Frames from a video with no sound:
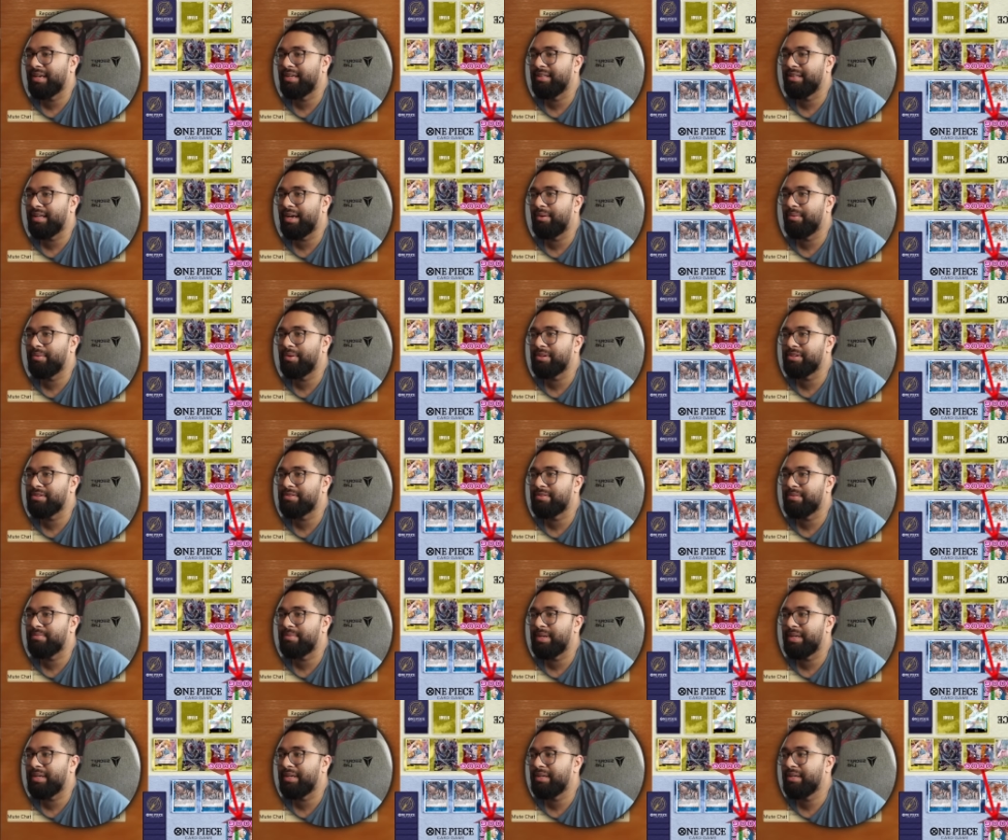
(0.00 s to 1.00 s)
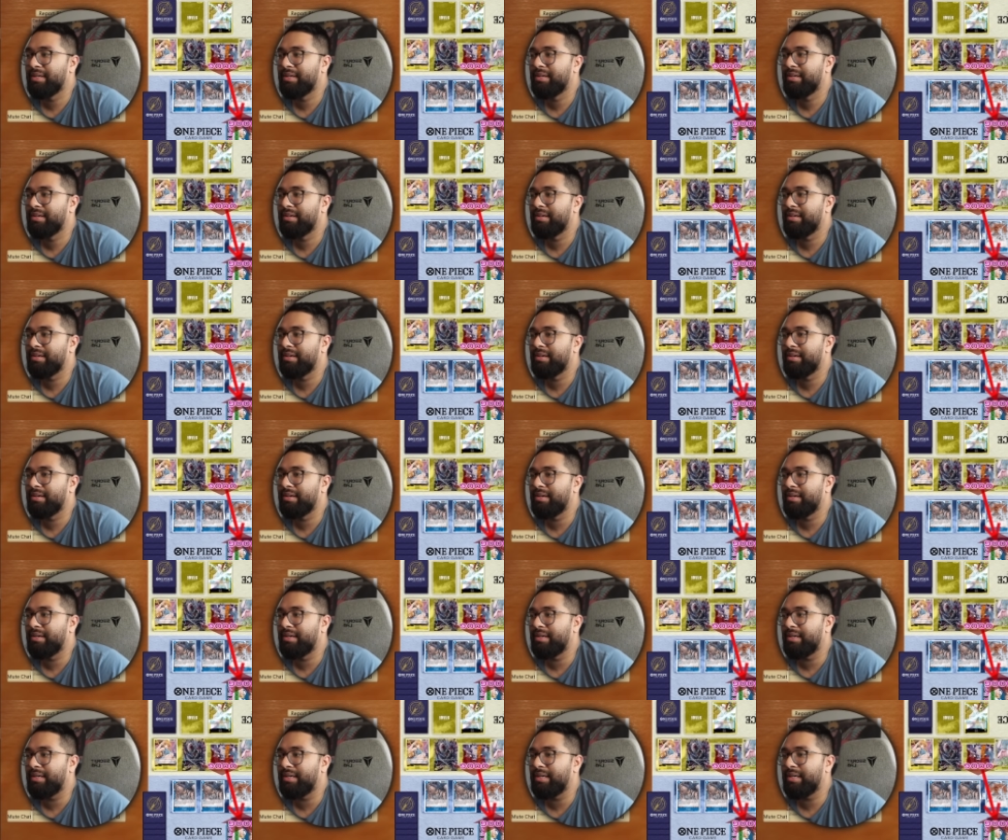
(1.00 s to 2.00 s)
that works for me.
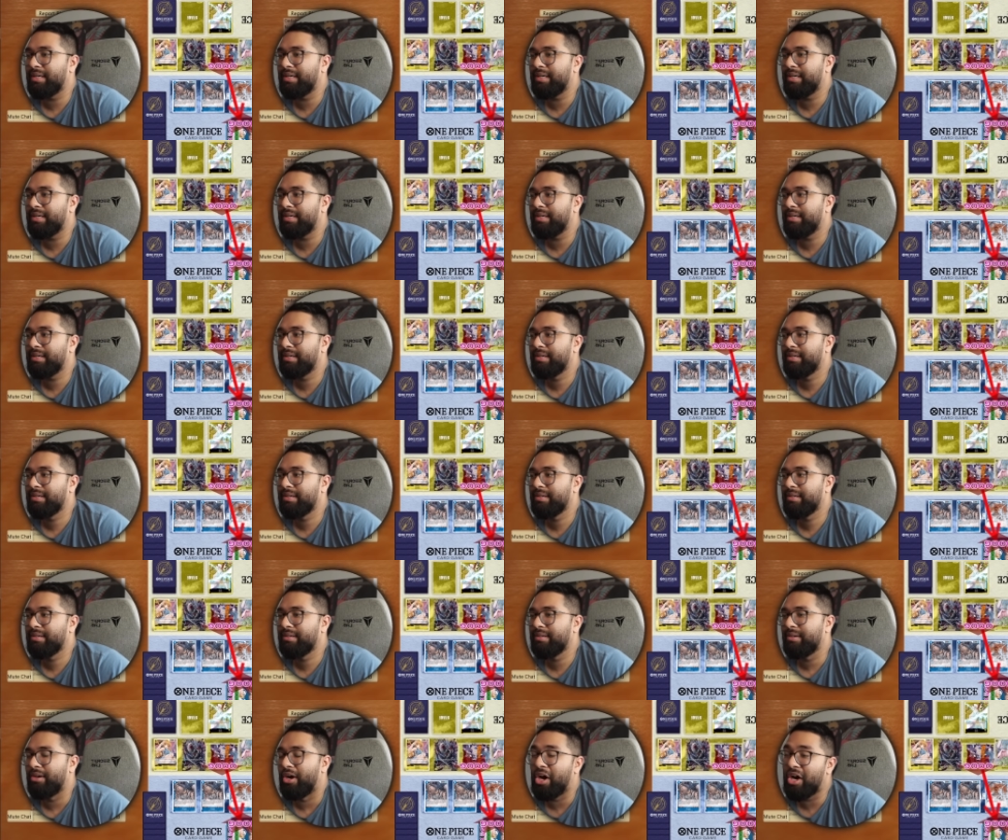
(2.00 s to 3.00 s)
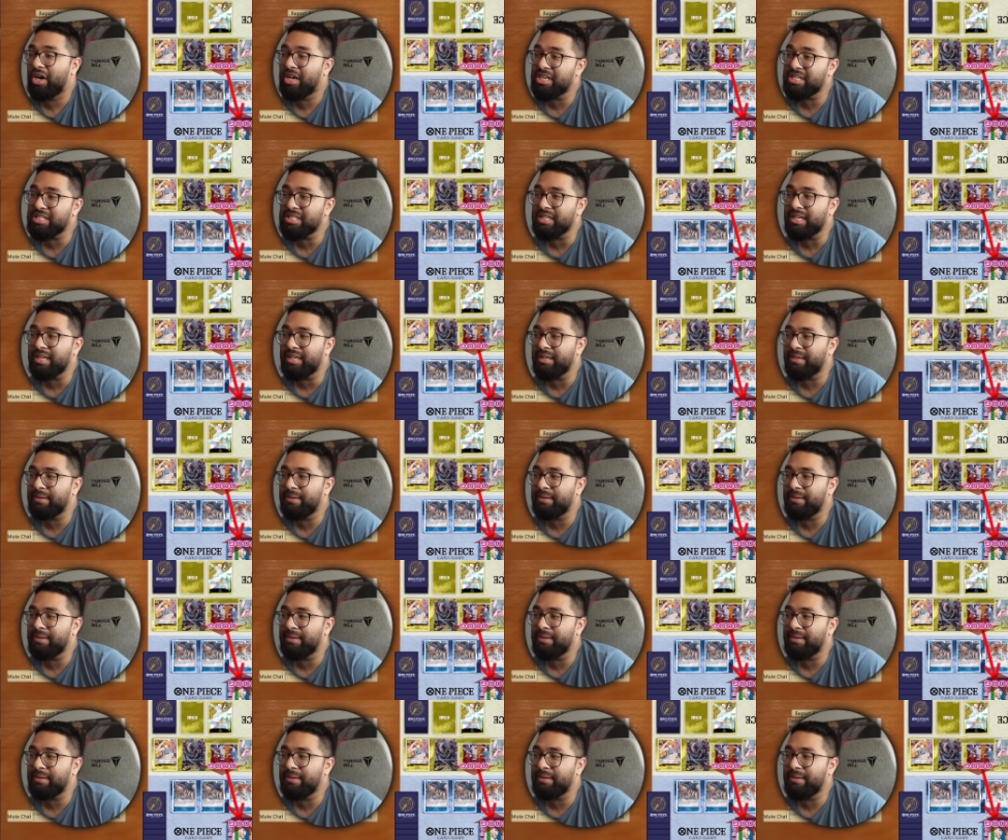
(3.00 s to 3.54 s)
Uh, honestly?